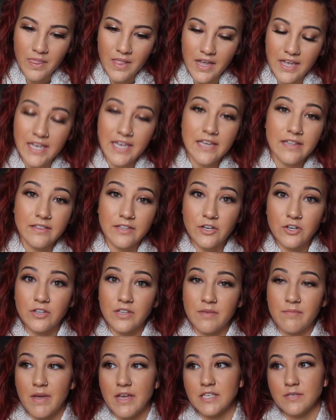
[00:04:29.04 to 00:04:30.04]
he
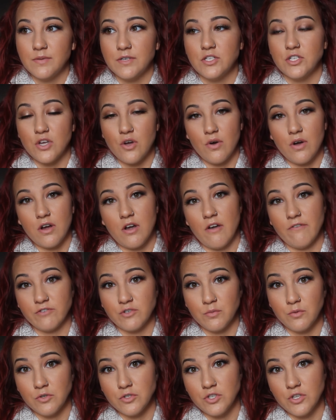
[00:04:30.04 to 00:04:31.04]
literally makes me so
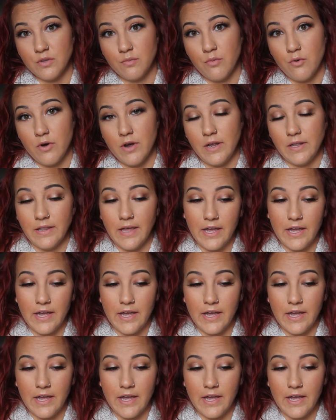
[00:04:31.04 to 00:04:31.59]
uncomfortable to the point,